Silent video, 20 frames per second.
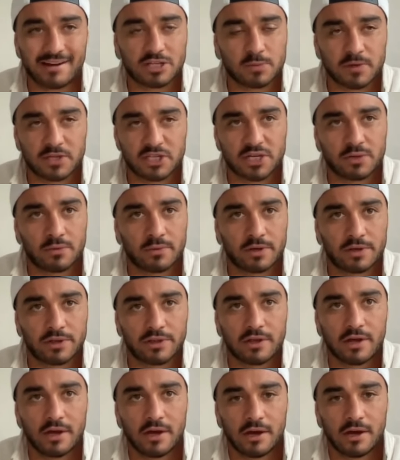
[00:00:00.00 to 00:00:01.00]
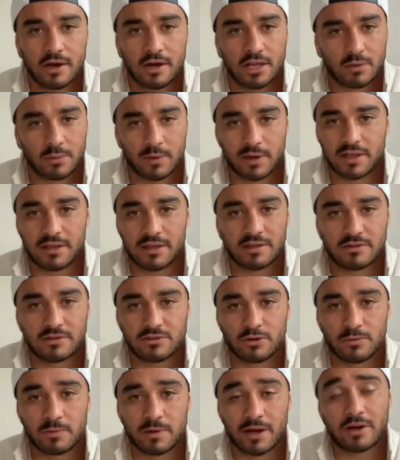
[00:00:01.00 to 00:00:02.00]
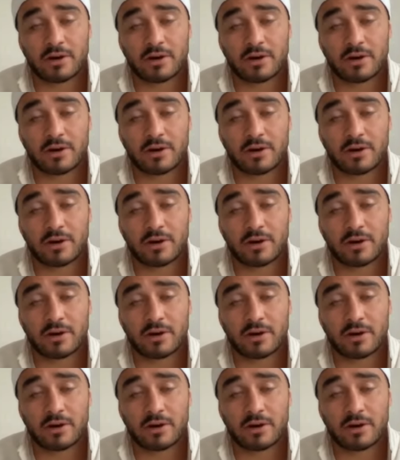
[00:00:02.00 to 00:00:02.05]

especially with the way that they do play.